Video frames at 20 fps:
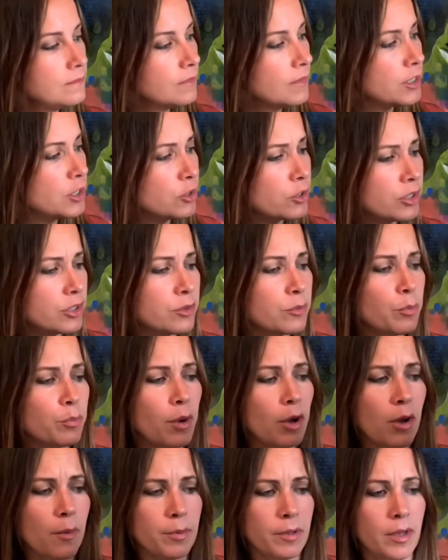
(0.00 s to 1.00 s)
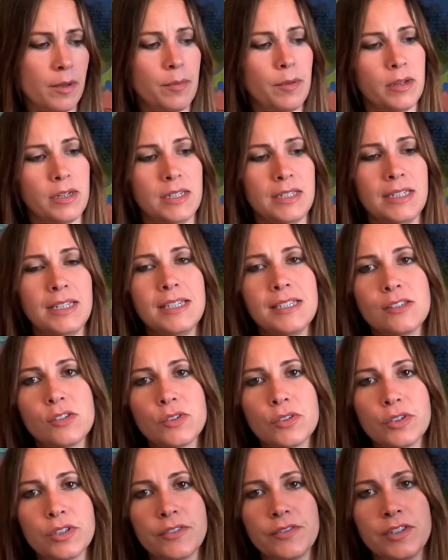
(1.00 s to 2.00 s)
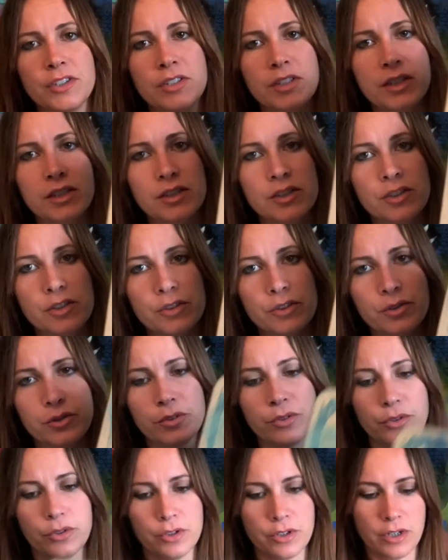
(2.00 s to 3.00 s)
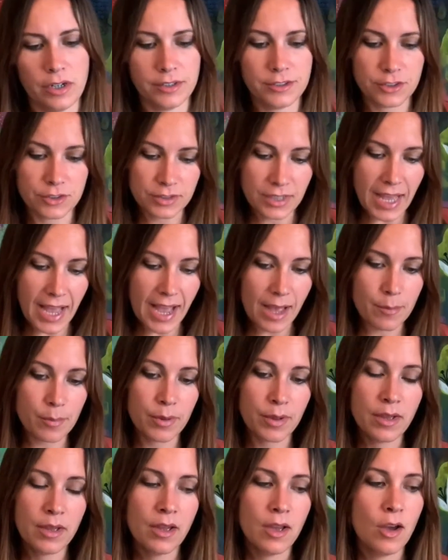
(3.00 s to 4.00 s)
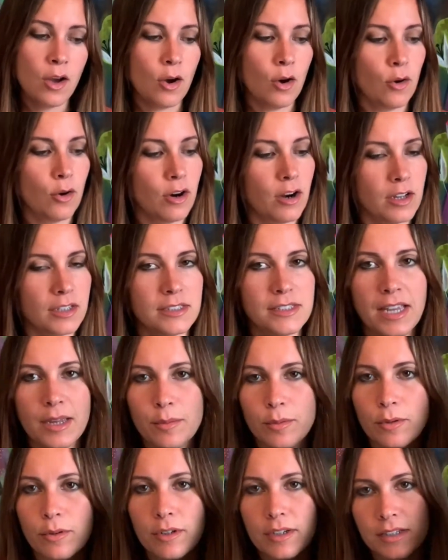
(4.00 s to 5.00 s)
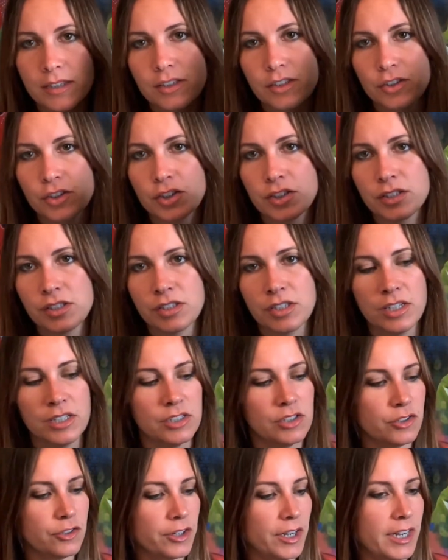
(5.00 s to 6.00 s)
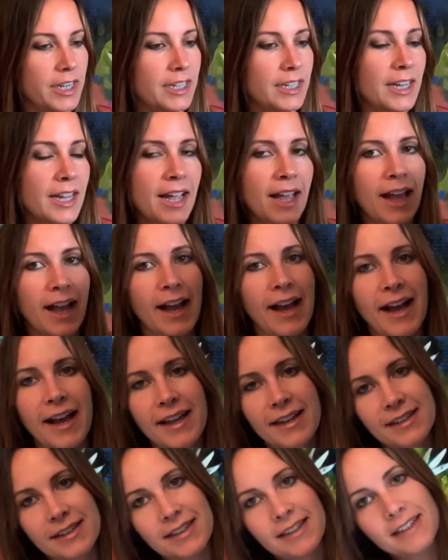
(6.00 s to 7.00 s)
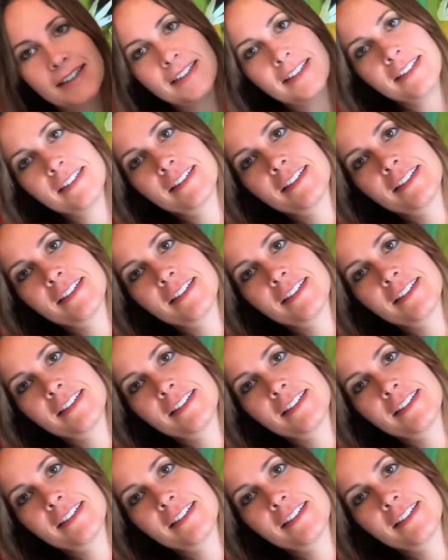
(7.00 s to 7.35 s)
you can pop it up on an easel if you need to, or on your lap, or on a table. It's great, and it